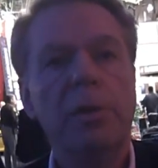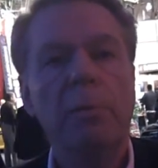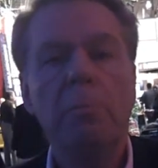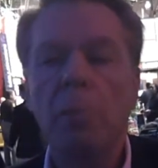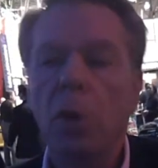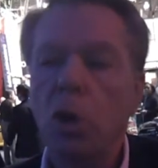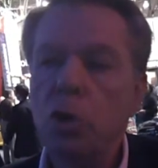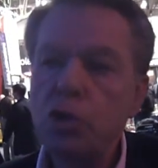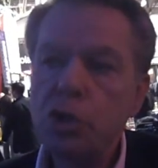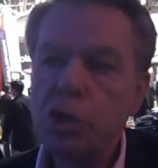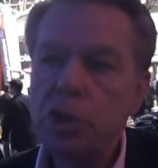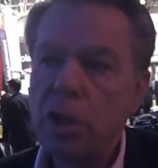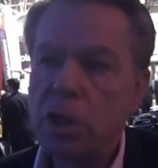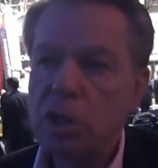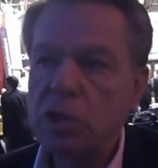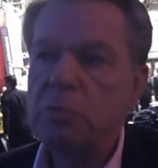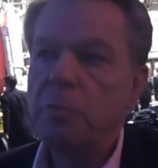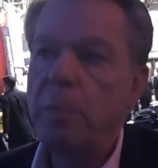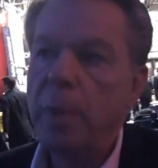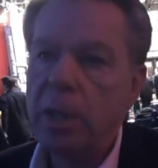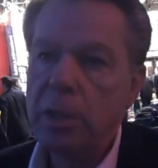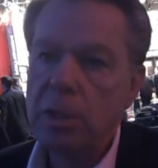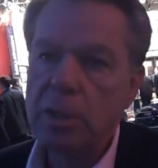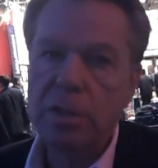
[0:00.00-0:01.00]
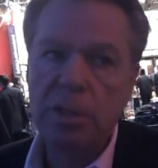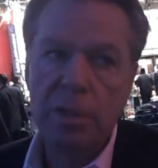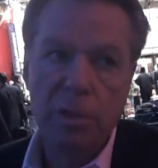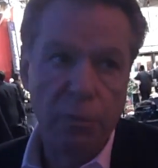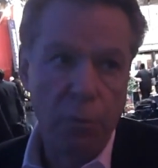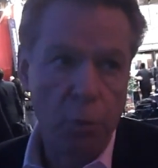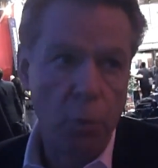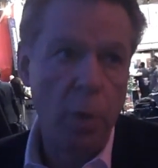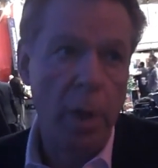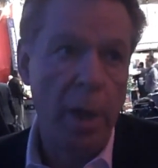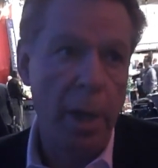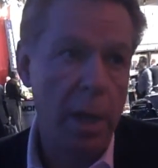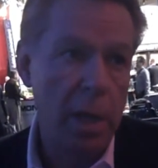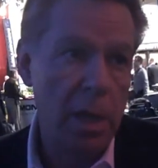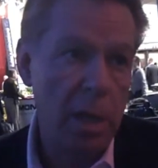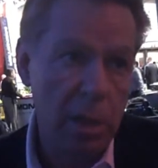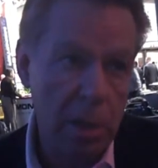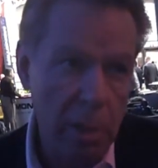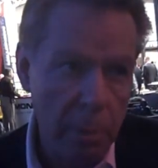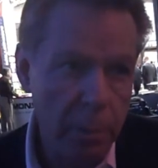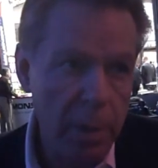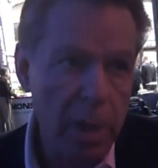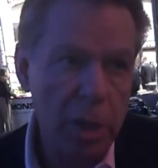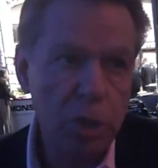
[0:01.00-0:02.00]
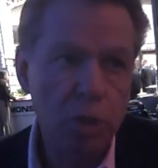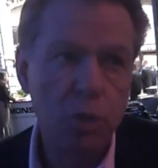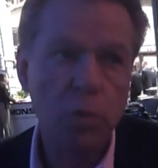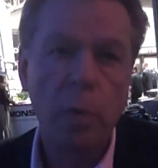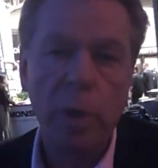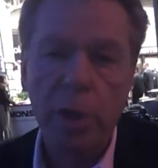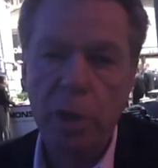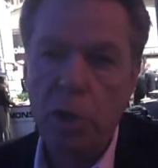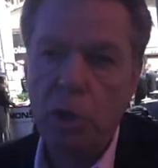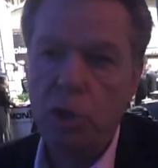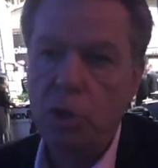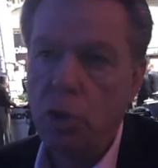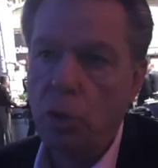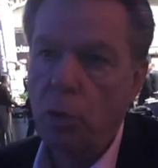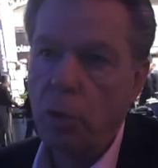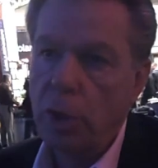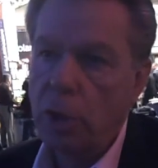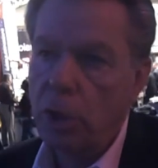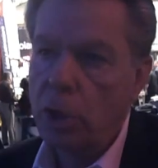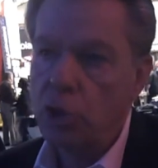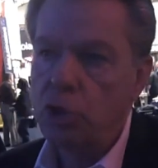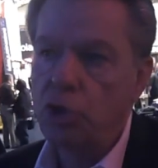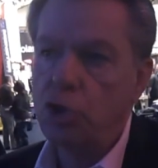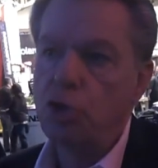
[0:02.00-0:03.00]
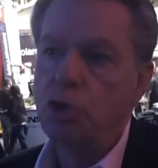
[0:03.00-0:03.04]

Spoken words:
The most expensive way, and the best way to do it,